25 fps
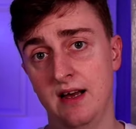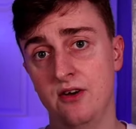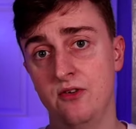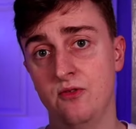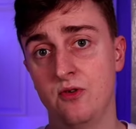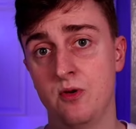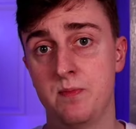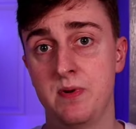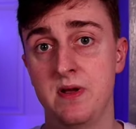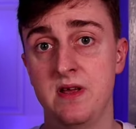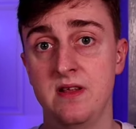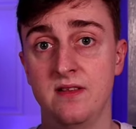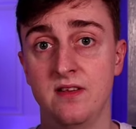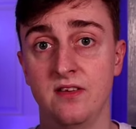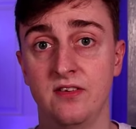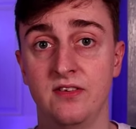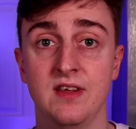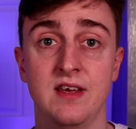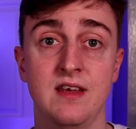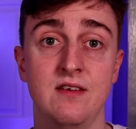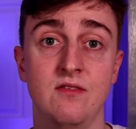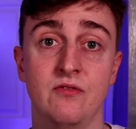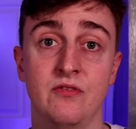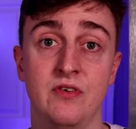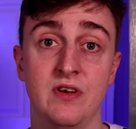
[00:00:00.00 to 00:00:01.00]
and repeat the
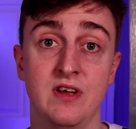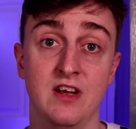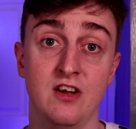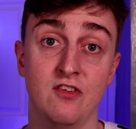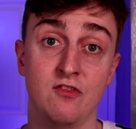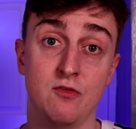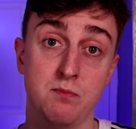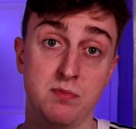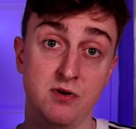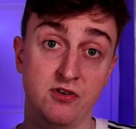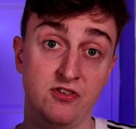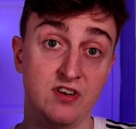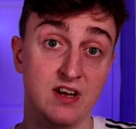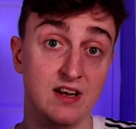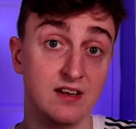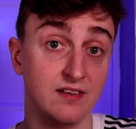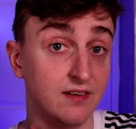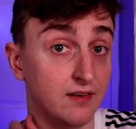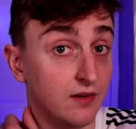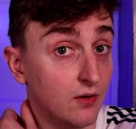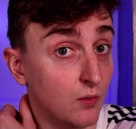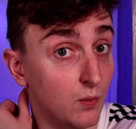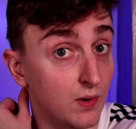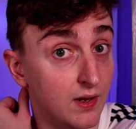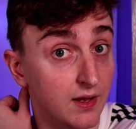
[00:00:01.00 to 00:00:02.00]
same thing for
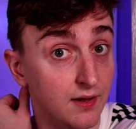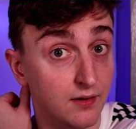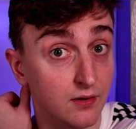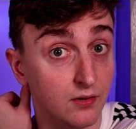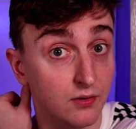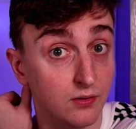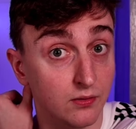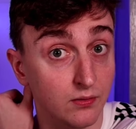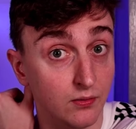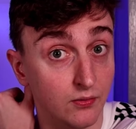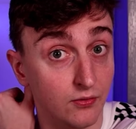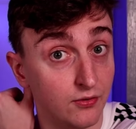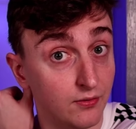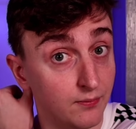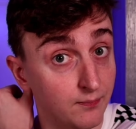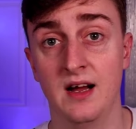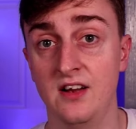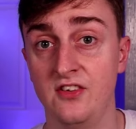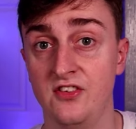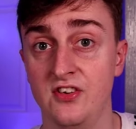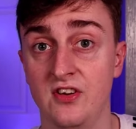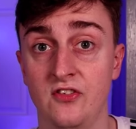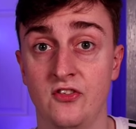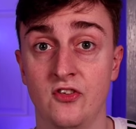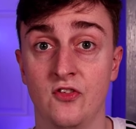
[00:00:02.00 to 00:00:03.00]
projected away goals. I
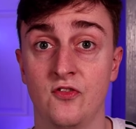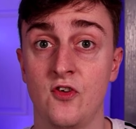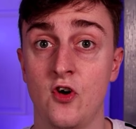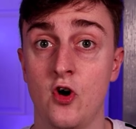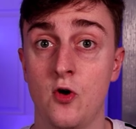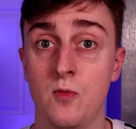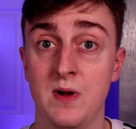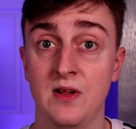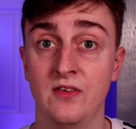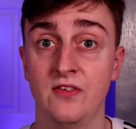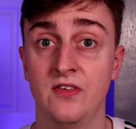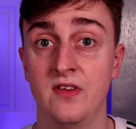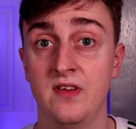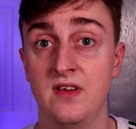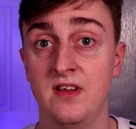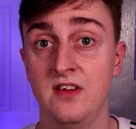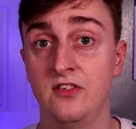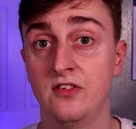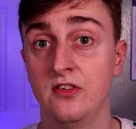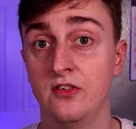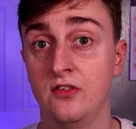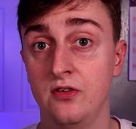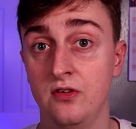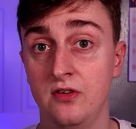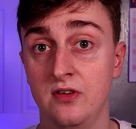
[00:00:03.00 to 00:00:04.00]
changed the format to these
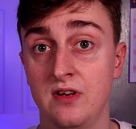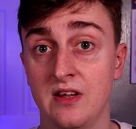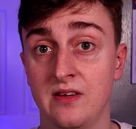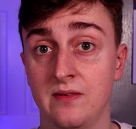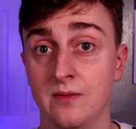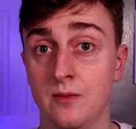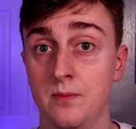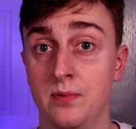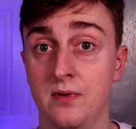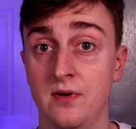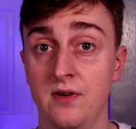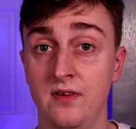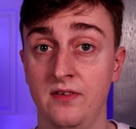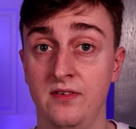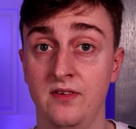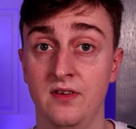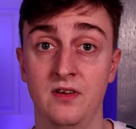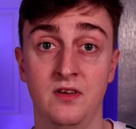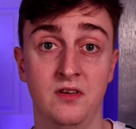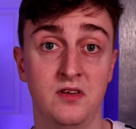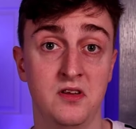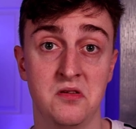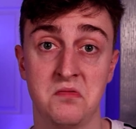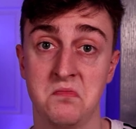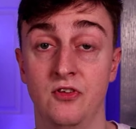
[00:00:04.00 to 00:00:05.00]
to two decimal
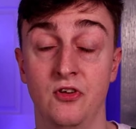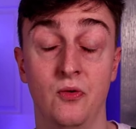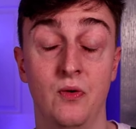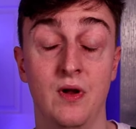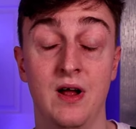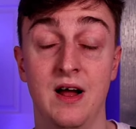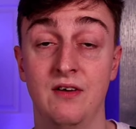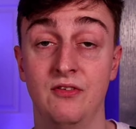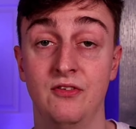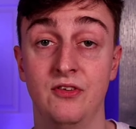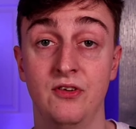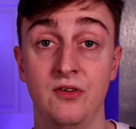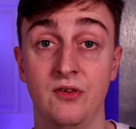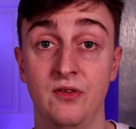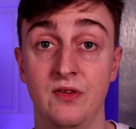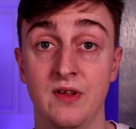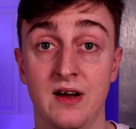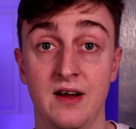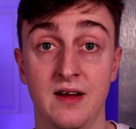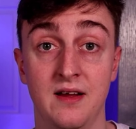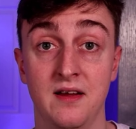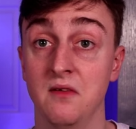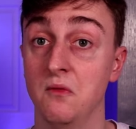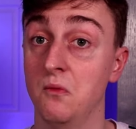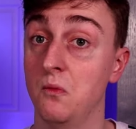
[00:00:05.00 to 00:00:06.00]
places. Don't have to do
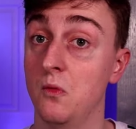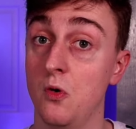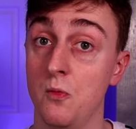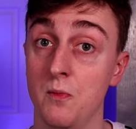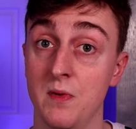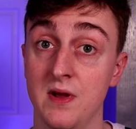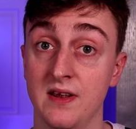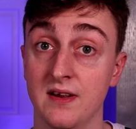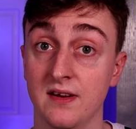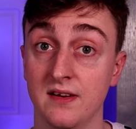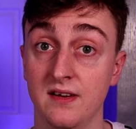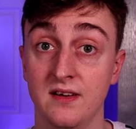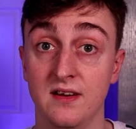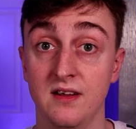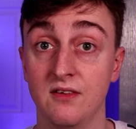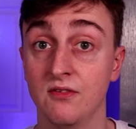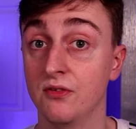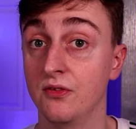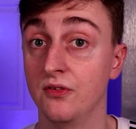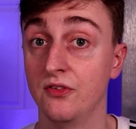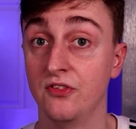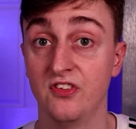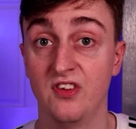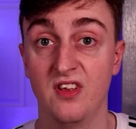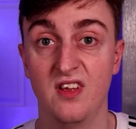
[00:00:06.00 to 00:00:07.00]
that. It won't make any
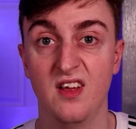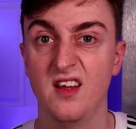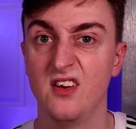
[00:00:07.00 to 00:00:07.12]
difference.